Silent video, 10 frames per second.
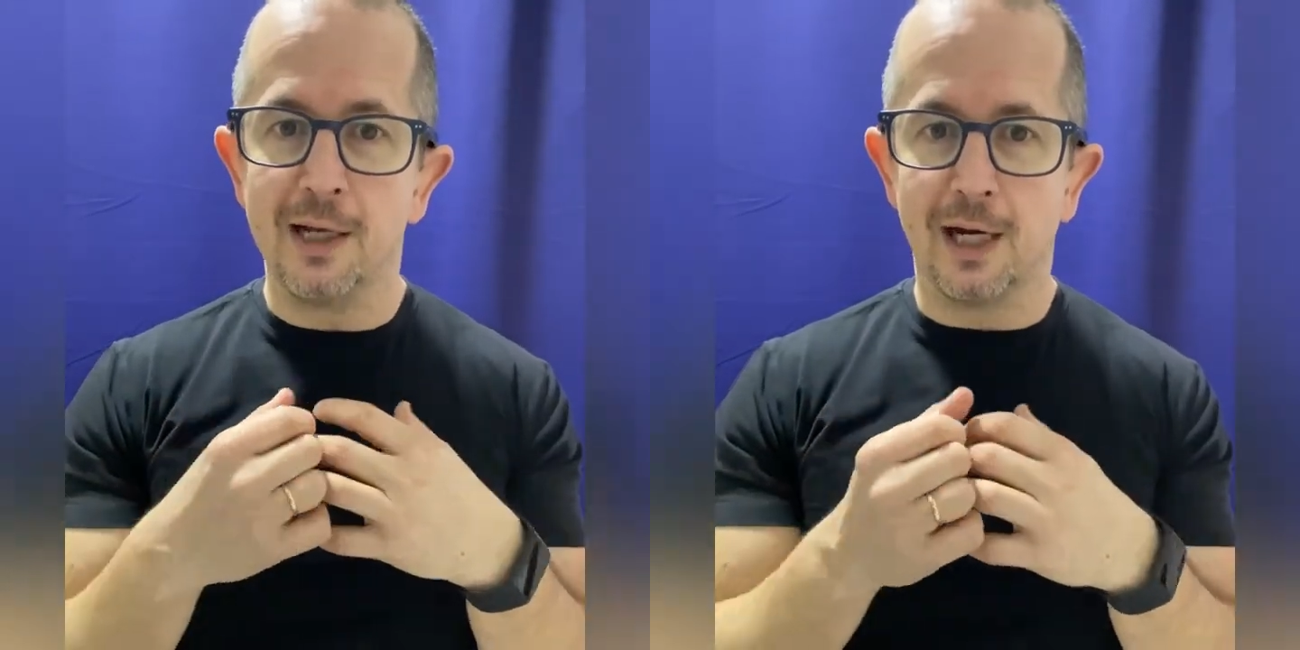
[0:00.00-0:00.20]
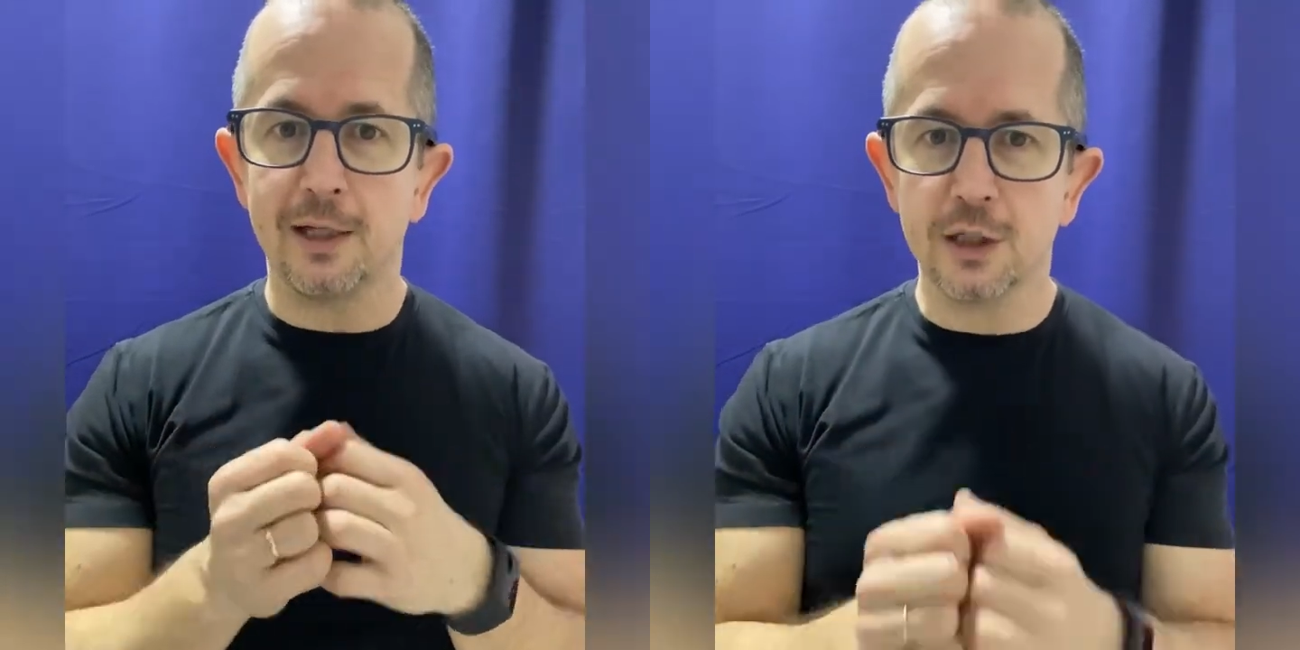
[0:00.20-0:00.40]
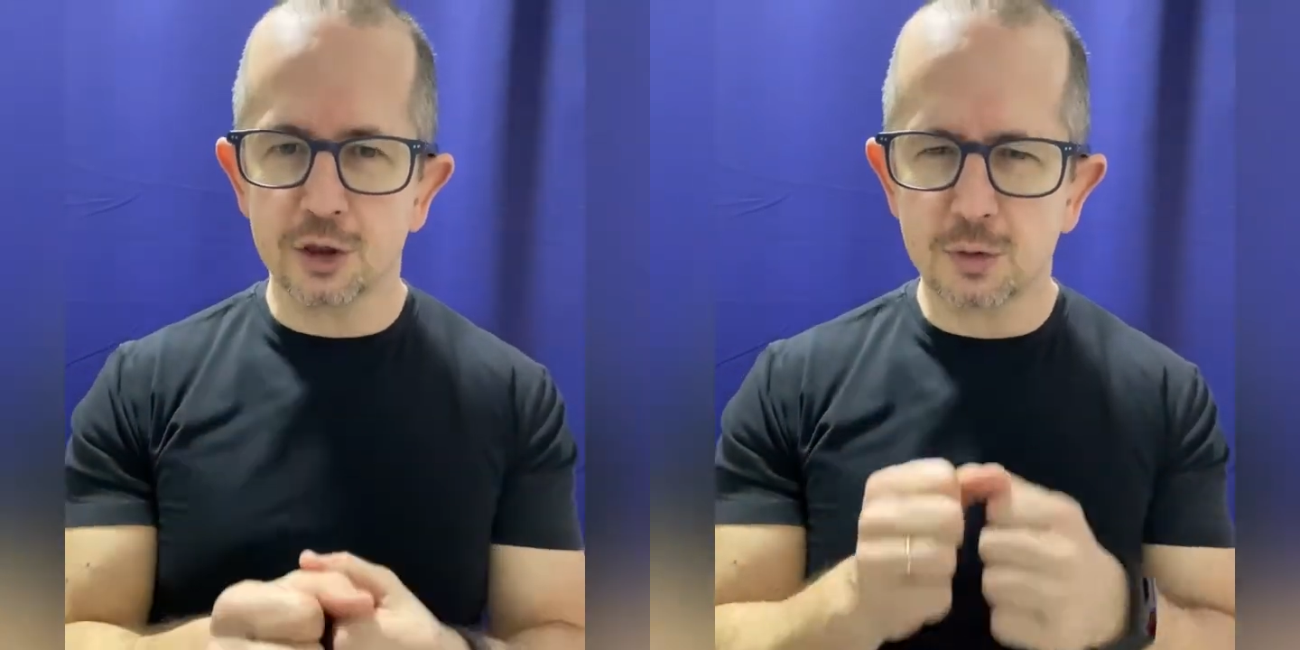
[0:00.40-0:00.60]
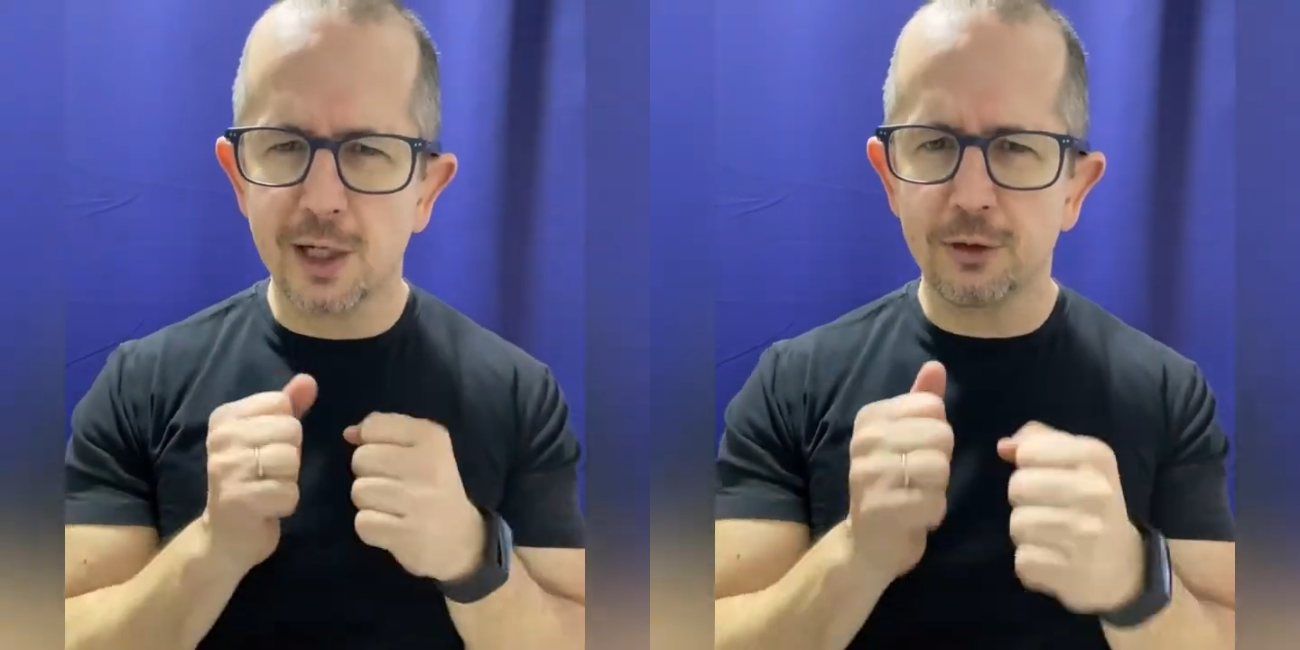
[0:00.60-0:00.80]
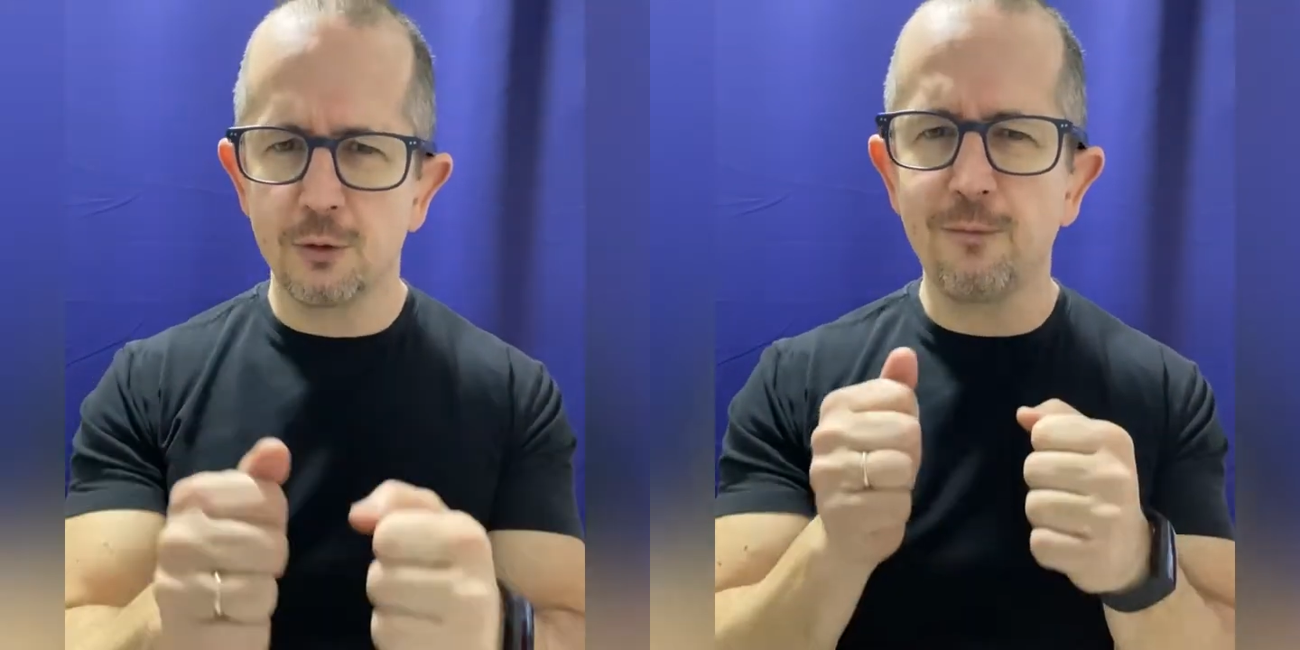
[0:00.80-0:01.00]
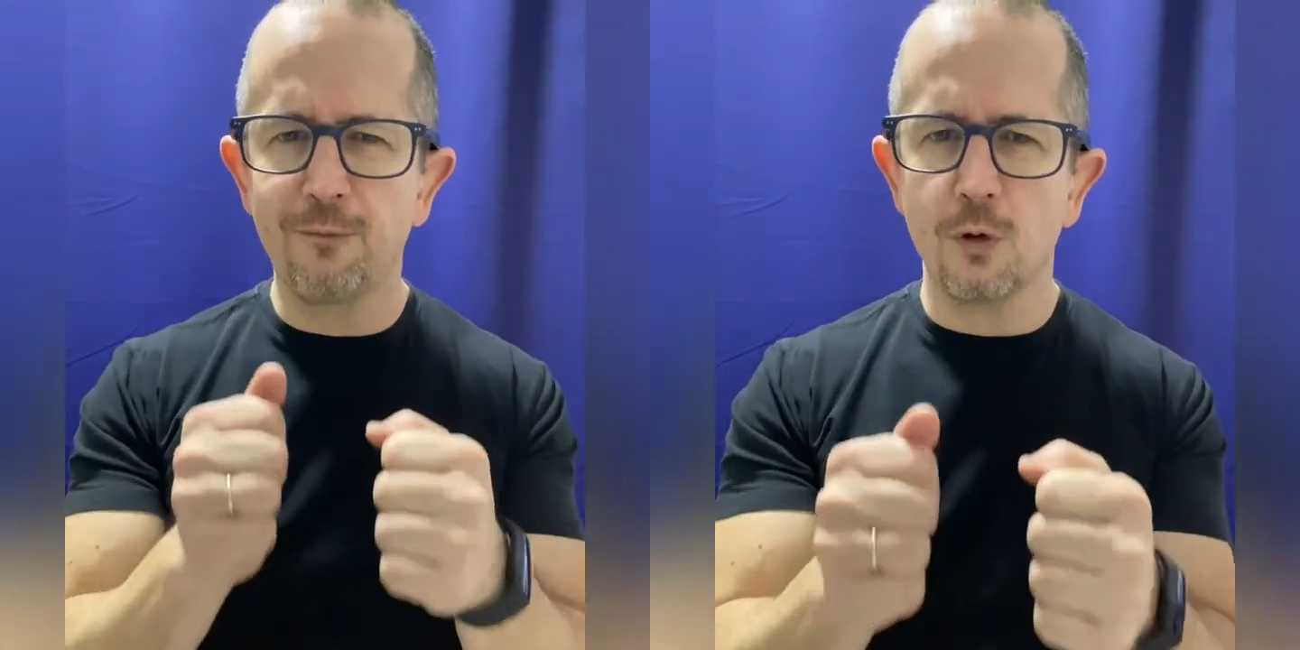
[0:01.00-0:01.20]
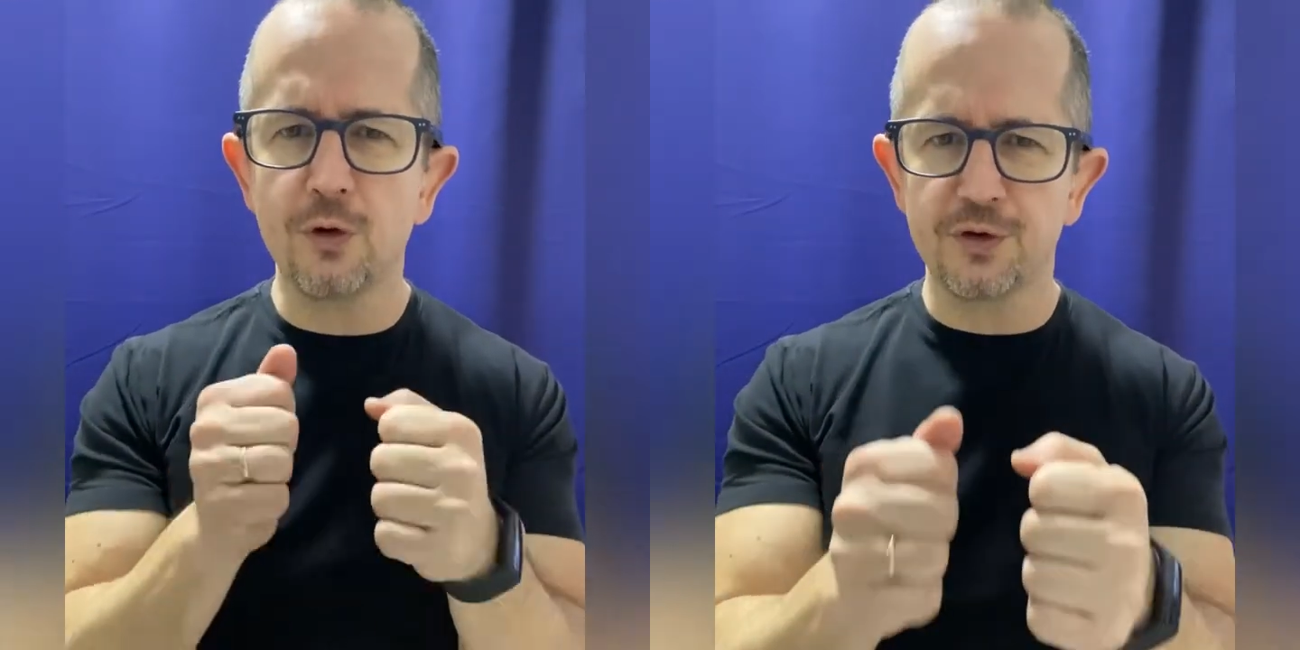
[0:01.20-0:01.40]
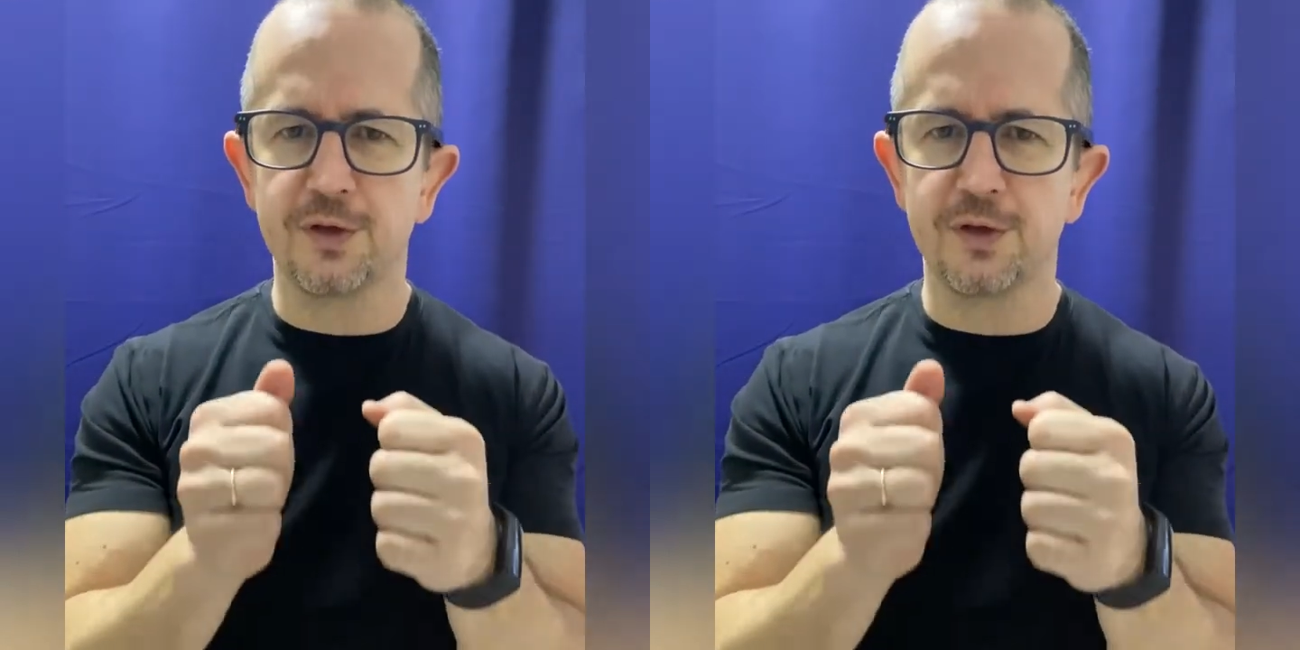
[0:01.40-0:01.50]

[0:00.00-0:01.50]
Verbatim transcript: And I try to force